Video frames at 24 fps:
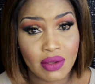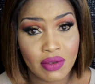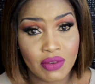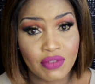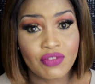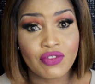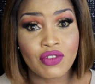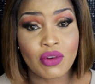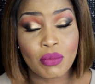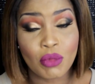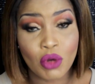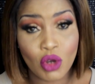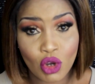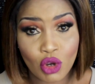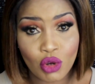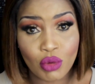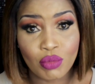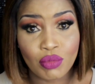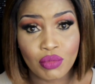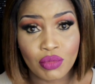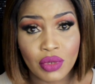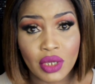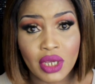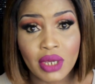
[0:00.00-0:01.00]
from home.
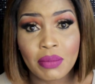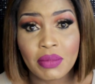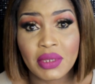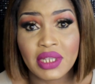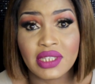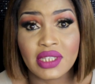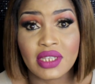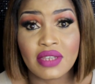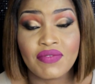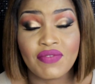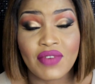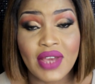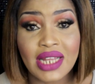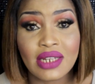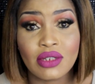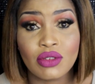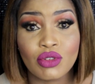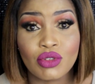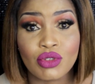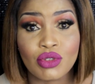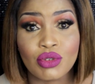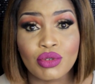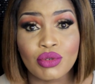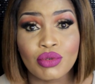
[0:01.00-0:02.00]
It means he
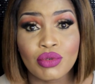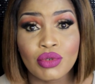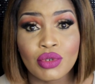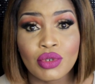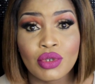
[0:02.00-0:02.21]
values you.